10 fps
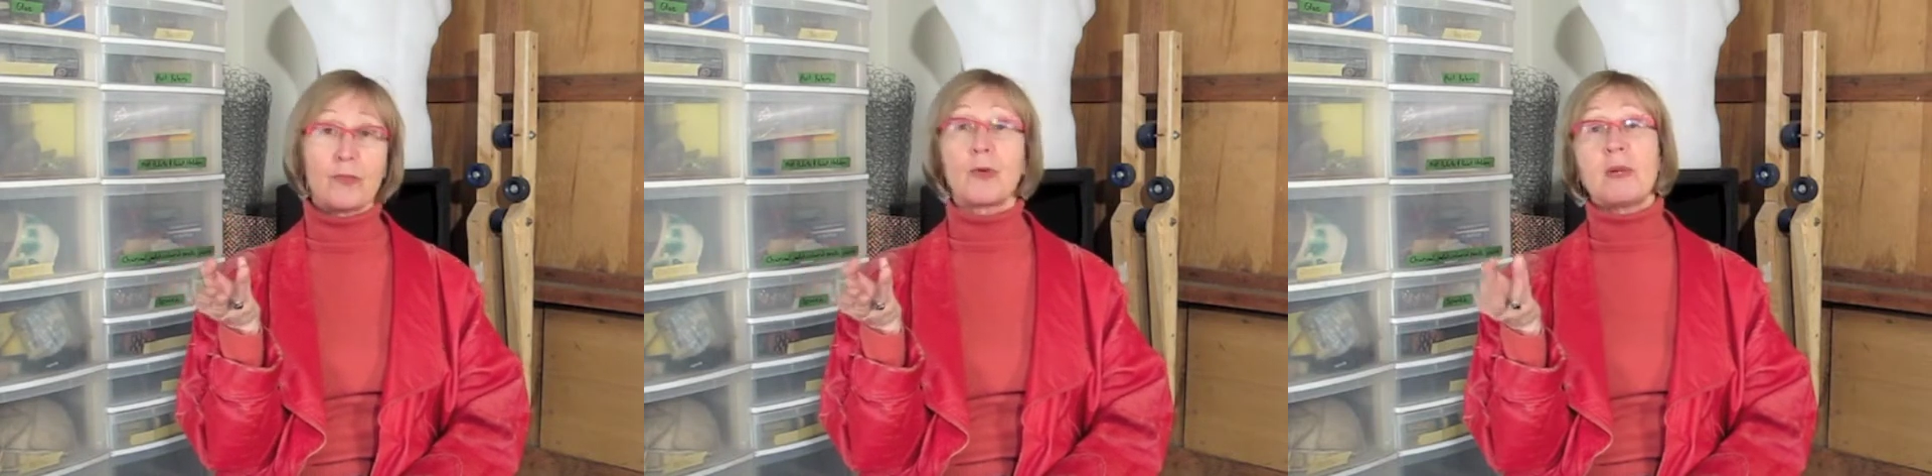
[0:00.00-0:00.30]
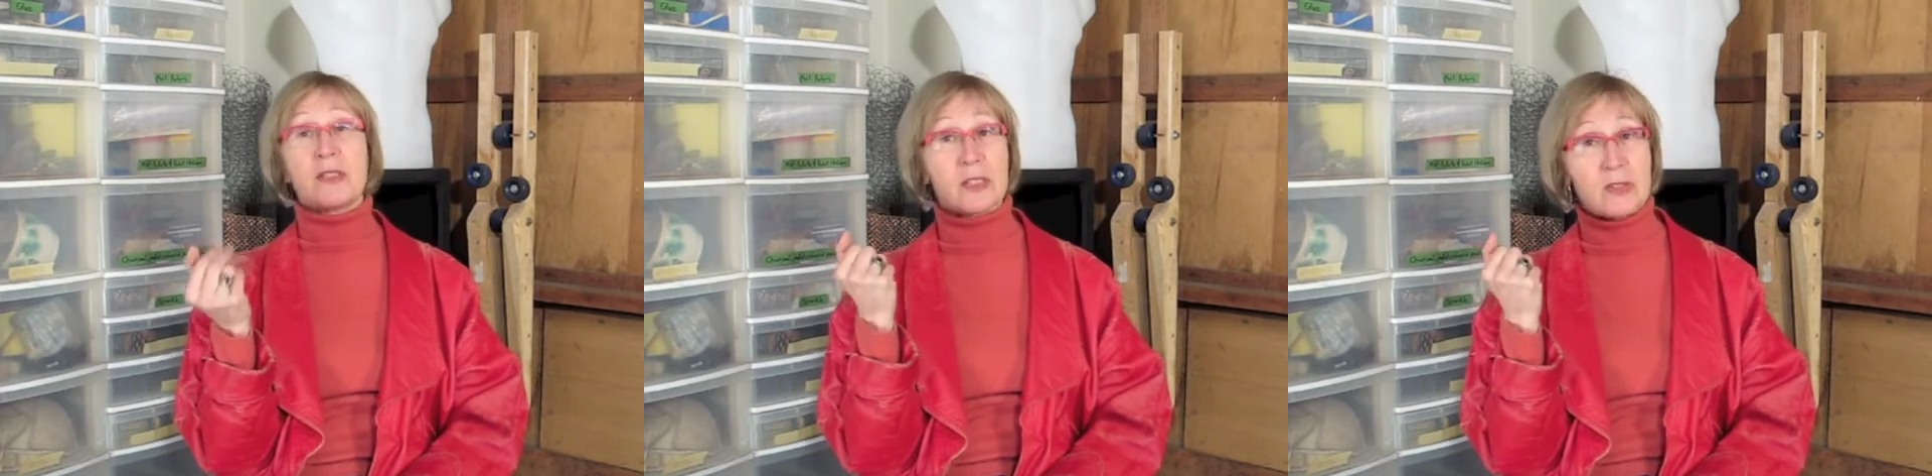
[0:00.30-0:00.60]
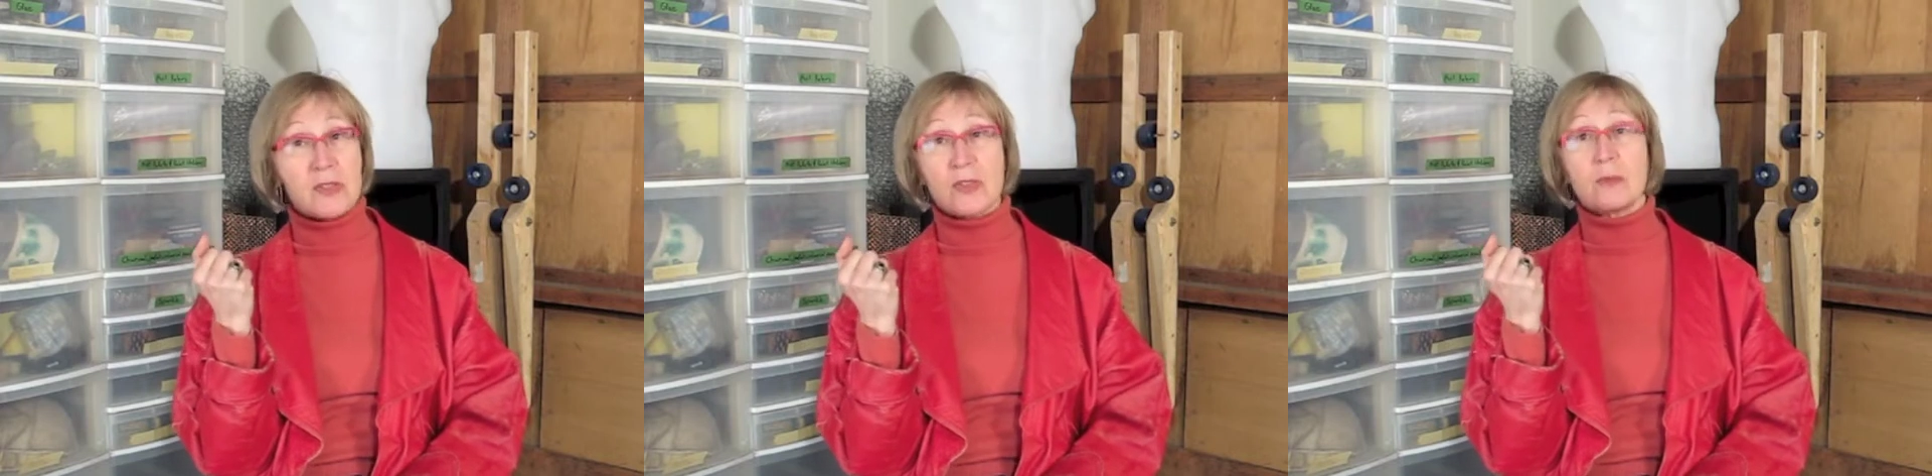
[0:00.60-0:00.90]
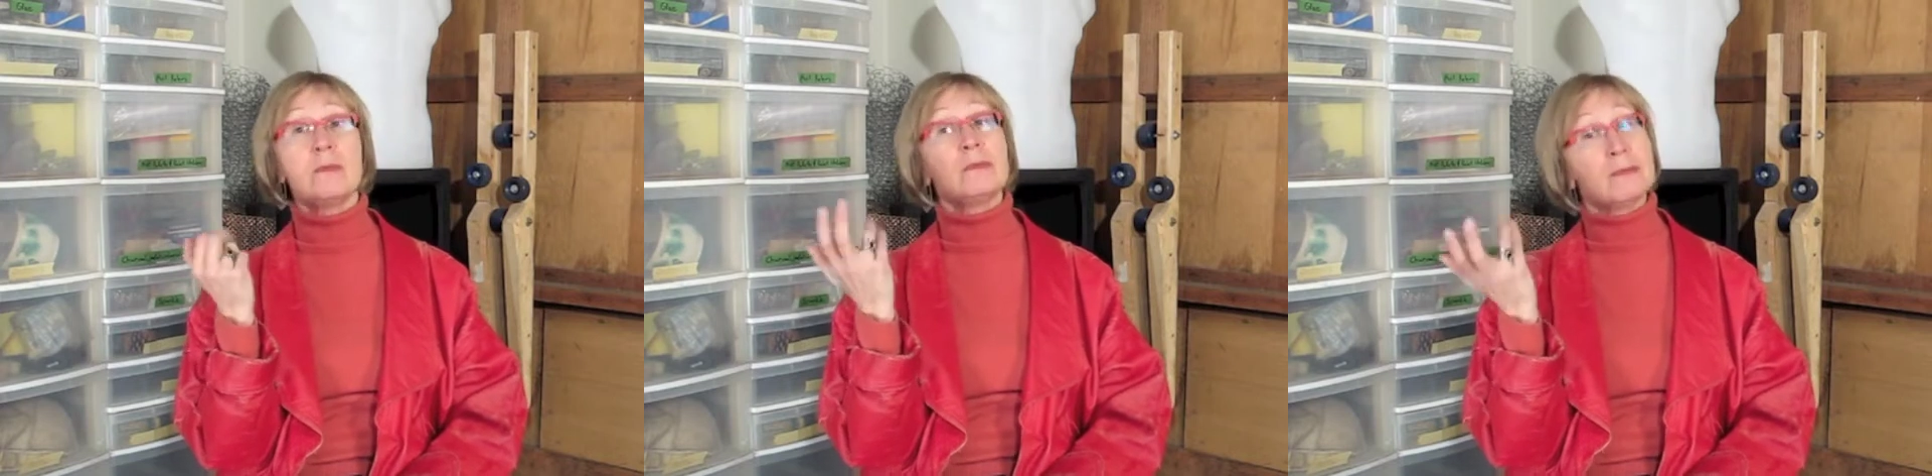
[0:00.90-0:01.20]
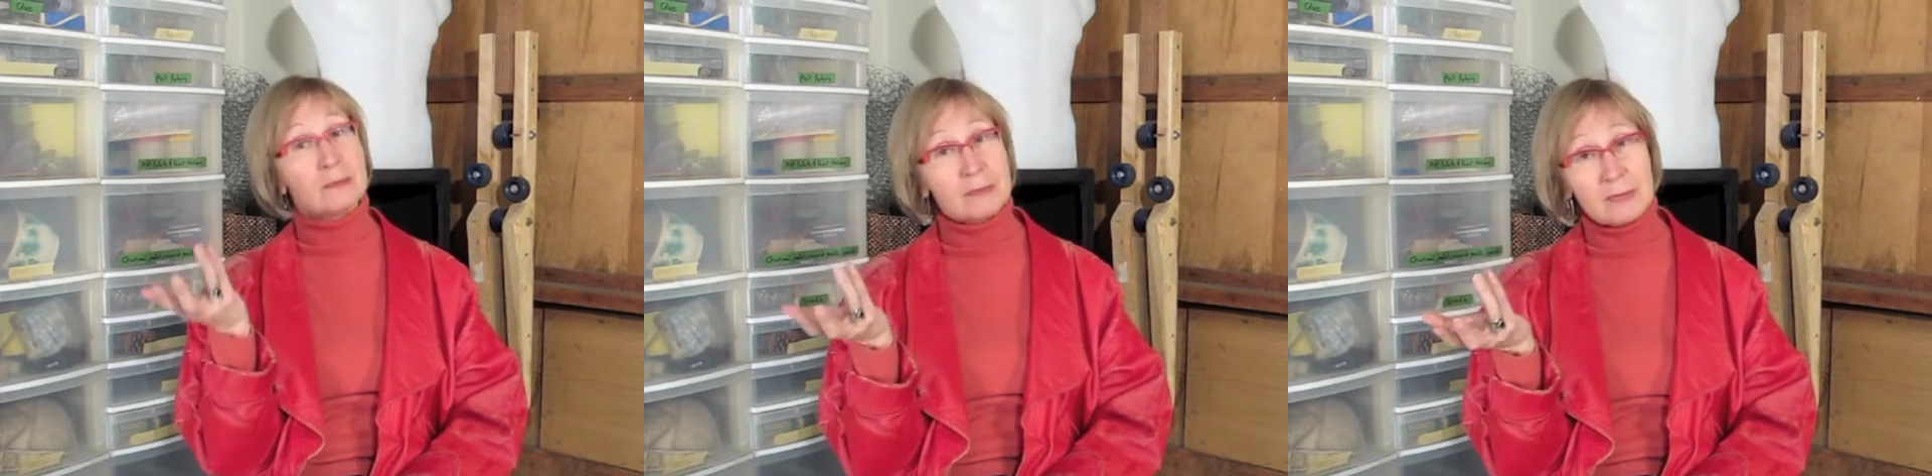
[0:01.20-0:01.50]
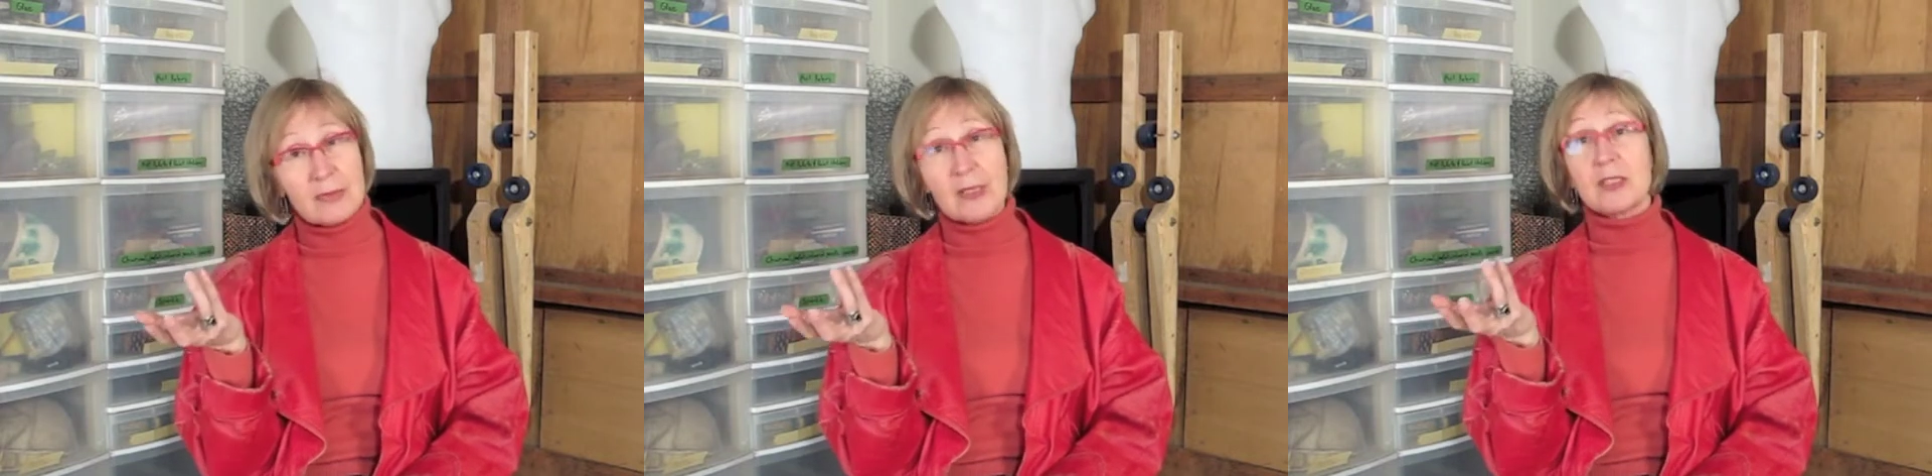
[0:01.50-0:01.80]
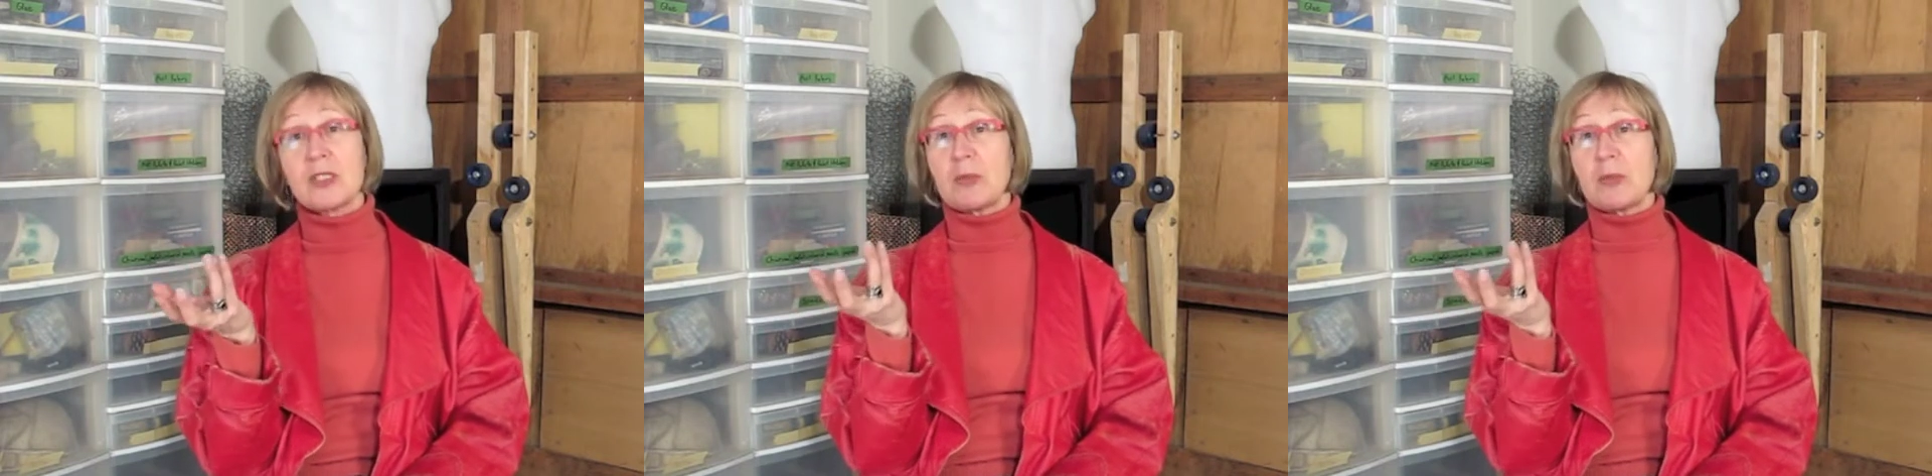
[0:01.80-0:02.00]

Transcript: men to consume, to